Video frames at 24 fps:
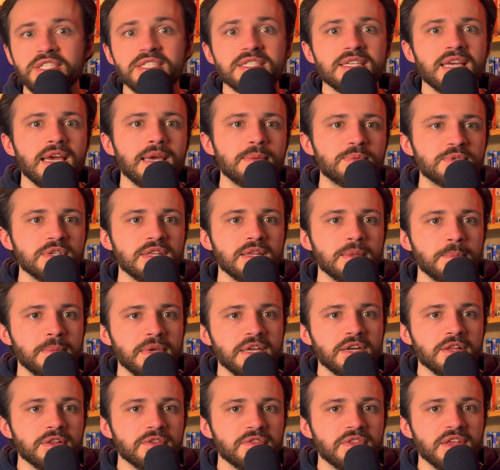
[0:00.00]
just escapes in the
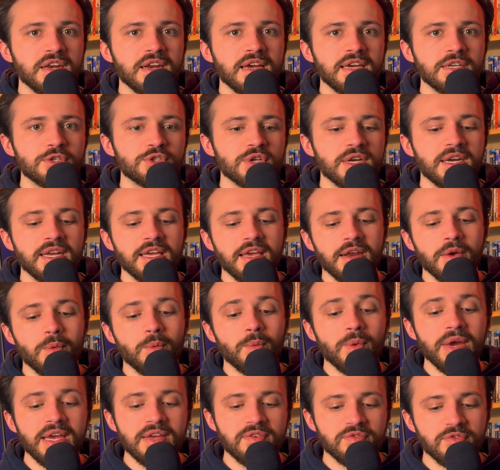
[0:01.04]
middle of the night trying to get
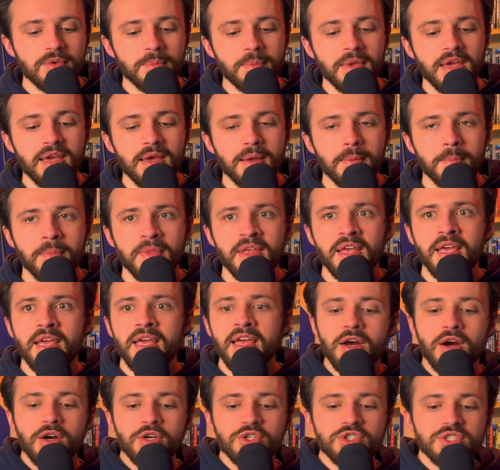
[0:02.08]
away from him.
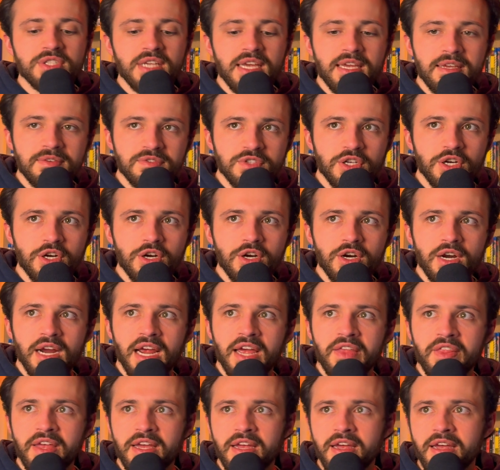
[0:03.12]
Then R saves
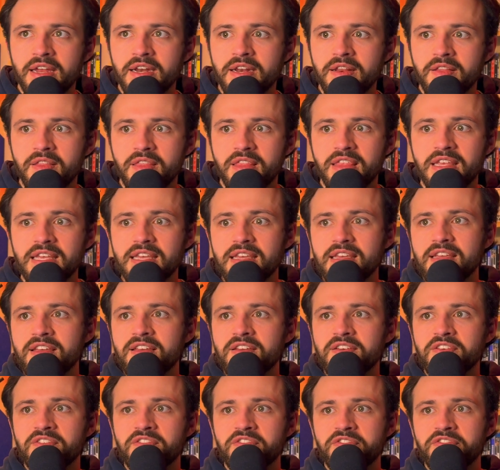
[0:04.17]
her, and then
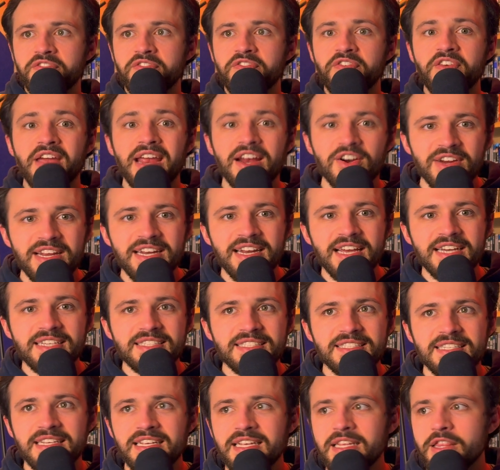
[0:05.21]
the very
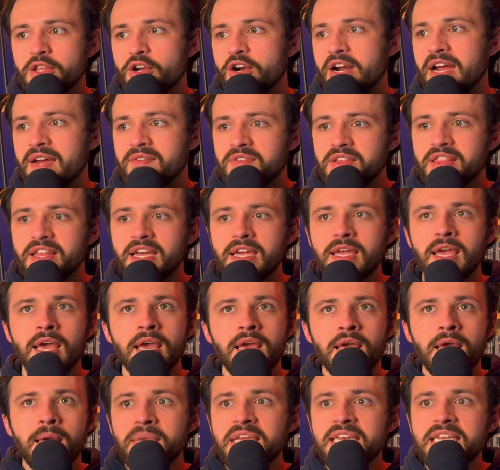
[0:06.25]
next scene they're having like
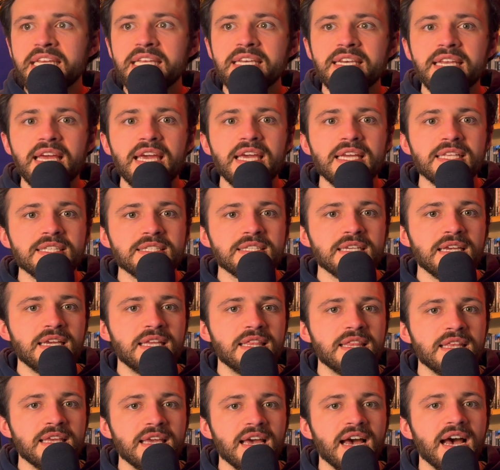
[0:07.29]
mini dates
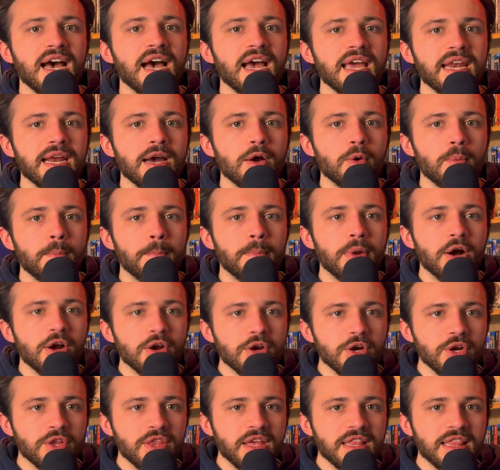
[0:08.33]
in the hideout
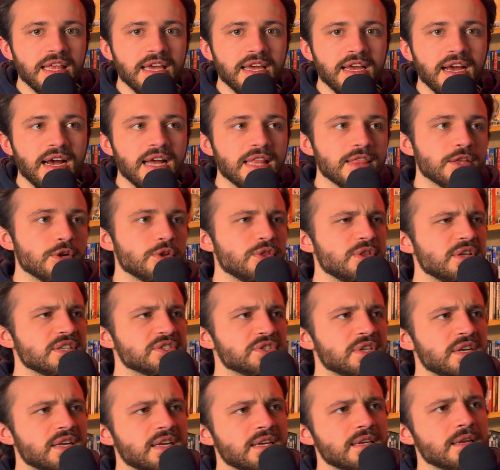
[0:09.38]
bunker that they got. They're
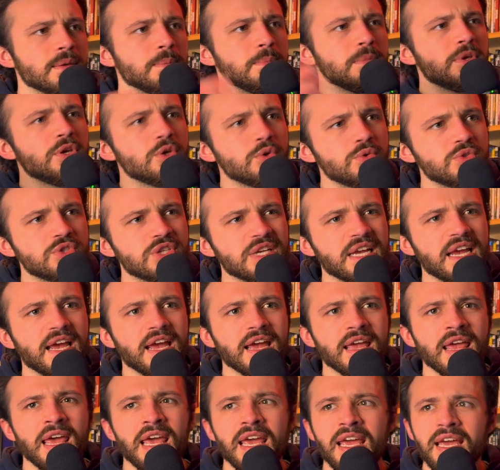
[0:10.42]
listening to
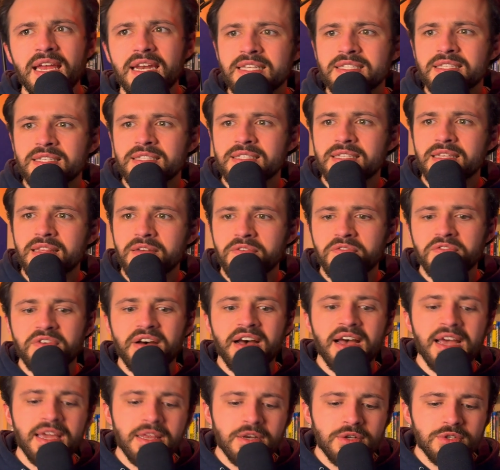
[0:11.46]
music, dancing to the
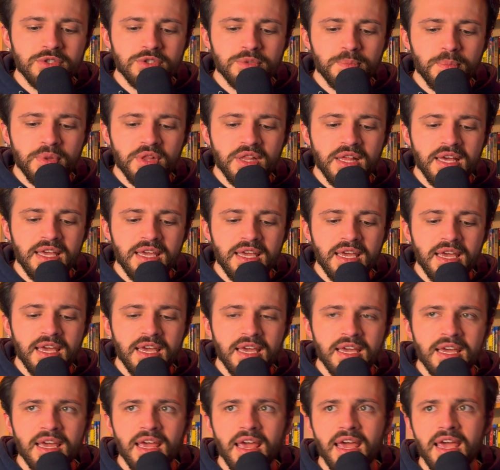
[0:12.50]
vinyls
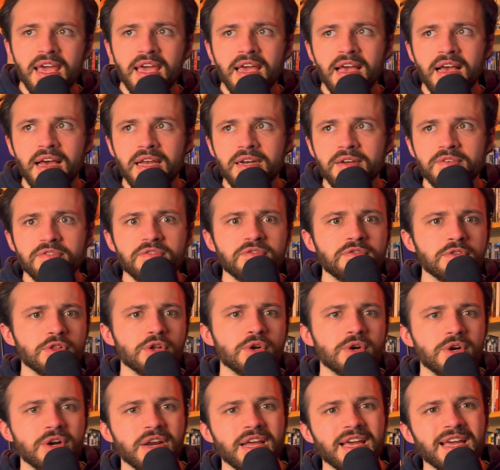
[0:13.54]
playing, and
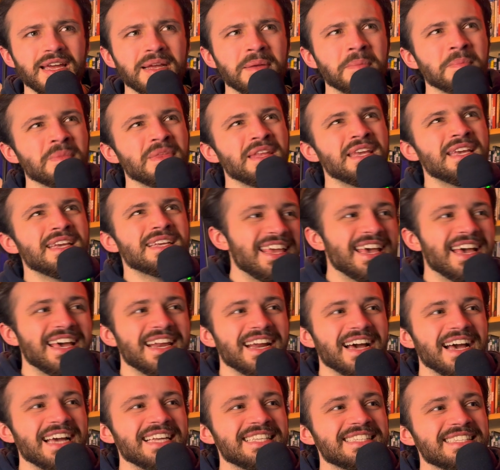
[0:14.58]
flirting.
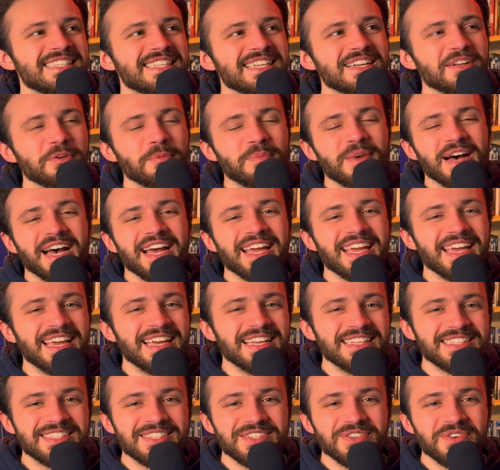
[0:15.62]
Again, I still buy
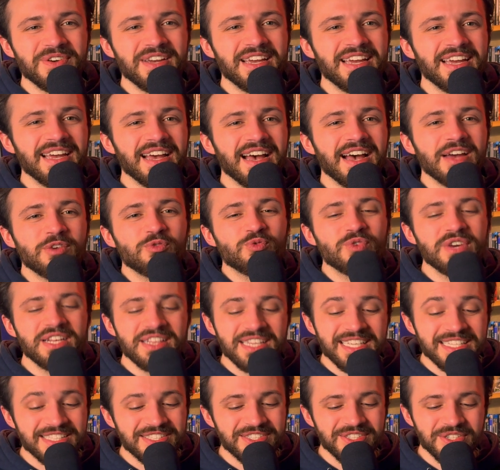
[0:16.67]
into it. I
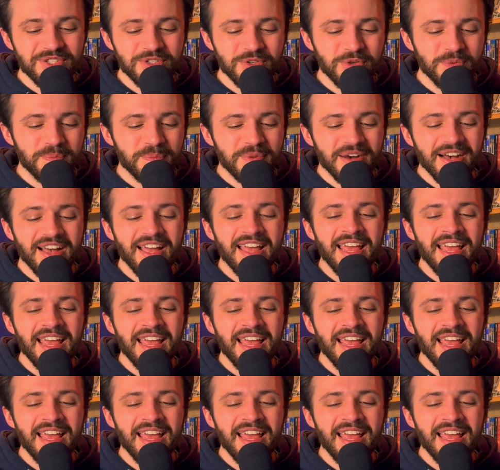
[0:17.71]
really do,